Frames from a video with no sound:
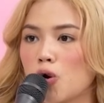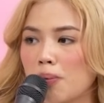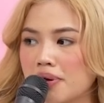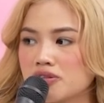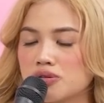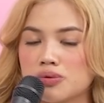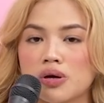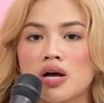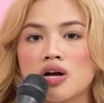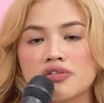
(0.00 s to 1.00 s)
open
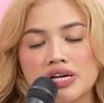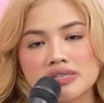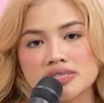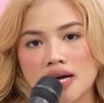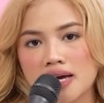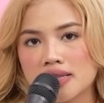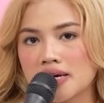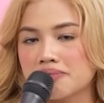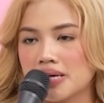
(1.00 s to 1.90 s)
to reconciling,